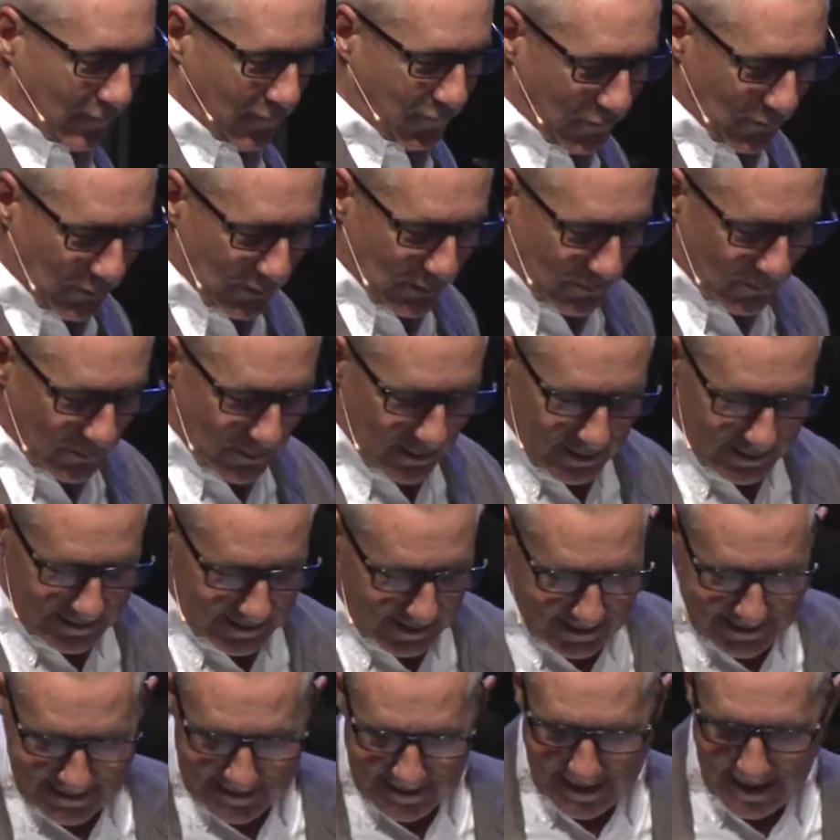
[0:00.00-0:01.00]
fruit it was.
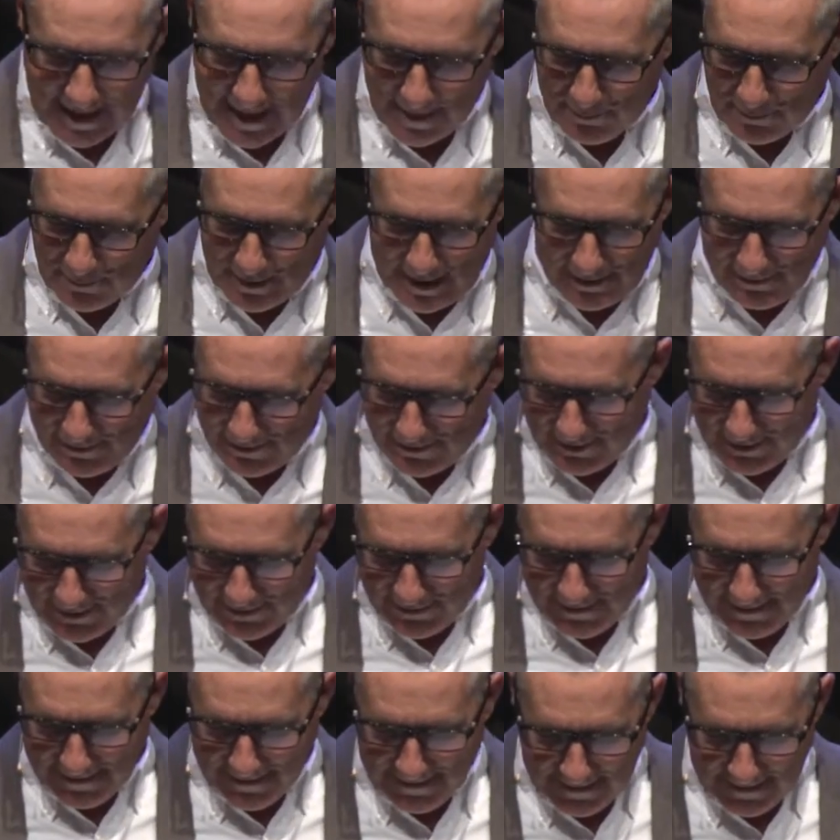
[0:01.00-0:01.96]
I said apple, I don't know.